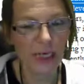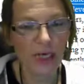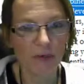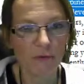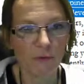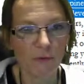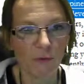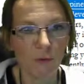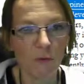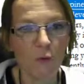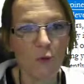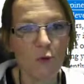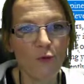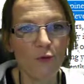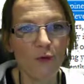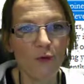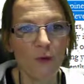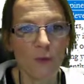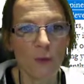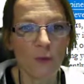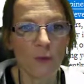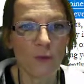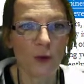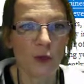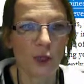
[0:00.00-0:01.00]
delete or
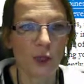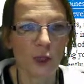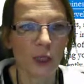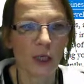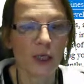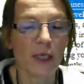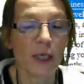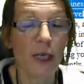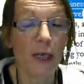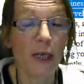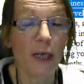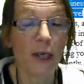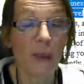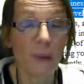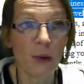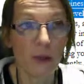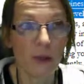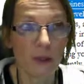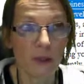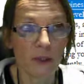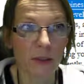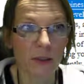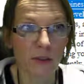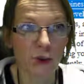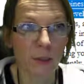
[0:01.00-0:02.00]
remove from a project
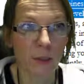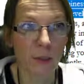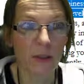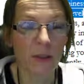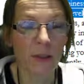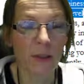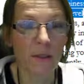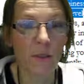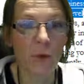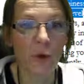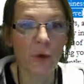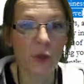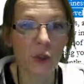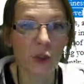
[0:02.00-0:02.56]
in the master copy,